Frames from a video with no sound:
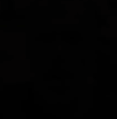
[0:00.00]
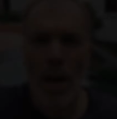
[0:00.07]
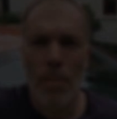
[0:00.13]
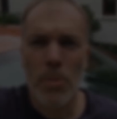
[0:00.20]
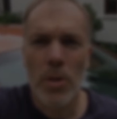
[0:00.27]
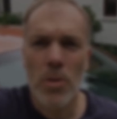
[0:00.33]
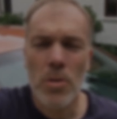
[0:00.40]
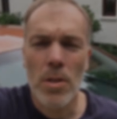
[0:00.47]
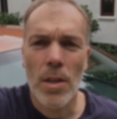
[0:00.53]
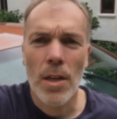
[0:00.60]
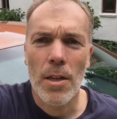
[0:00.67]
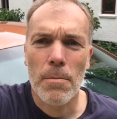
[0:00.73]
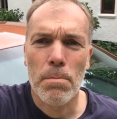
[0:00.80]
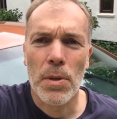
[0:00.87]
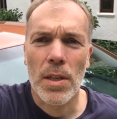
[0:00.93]
I'm using
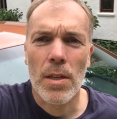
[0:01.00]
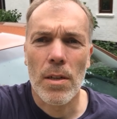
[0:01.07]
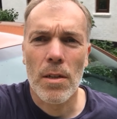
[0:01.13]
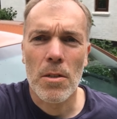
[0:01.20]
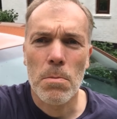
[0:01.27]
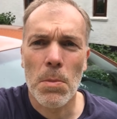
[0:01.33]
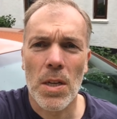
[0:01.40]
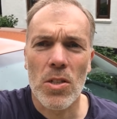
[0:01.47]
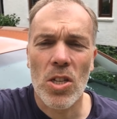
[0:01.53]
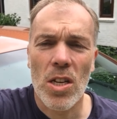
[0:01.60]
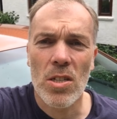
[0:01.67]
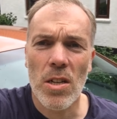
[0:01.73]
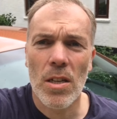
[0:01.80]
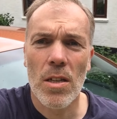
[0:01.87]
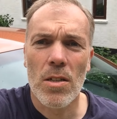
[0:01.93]
it because my
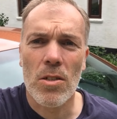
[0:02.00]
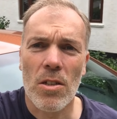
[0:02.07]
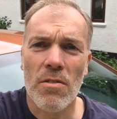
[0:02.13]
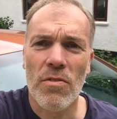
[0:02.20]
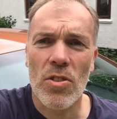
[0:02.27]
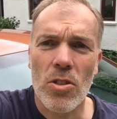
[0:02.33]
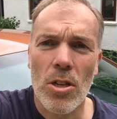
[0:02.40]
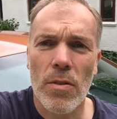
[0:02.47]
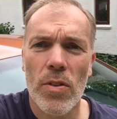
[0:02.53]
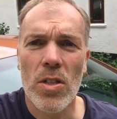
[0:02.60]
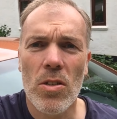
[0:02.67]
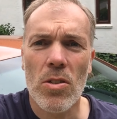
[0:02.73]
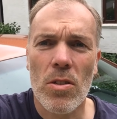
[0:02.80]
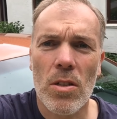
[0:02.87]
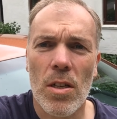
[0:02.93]
Tesla is in for
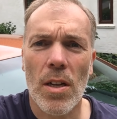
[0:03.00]
service.